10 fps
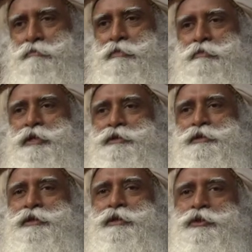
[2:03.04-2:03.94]

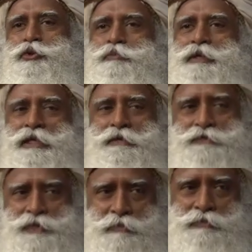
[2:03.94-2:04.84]
moment you
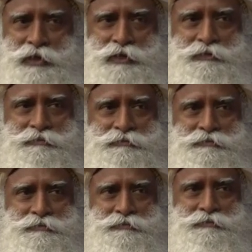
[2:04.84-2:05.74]
believe something,
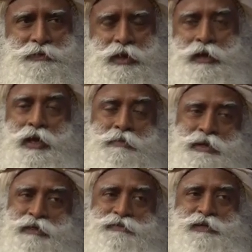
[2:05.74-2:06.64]
and I
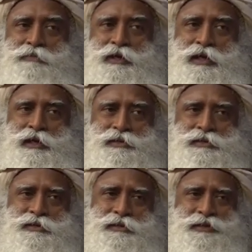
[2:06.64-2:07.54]
believe something
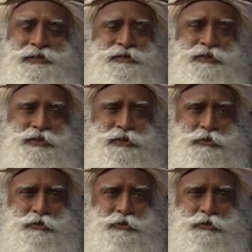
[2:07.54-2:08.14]
else, it's just a